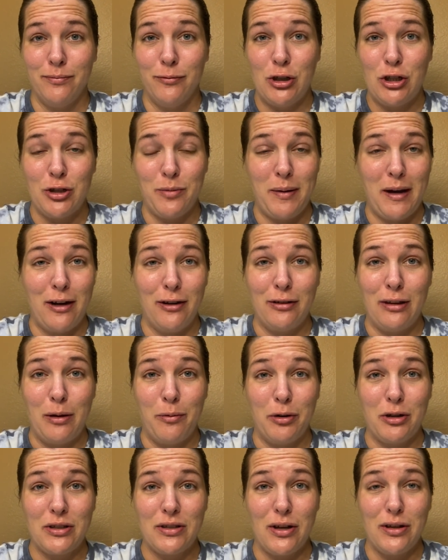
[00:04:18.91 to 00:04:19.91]
which apparently
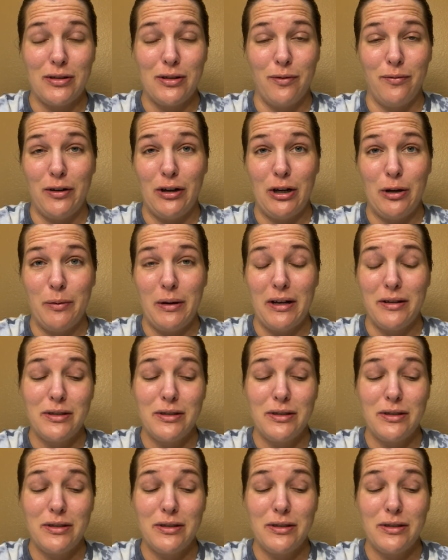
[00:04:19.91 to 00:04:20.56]
works also very well.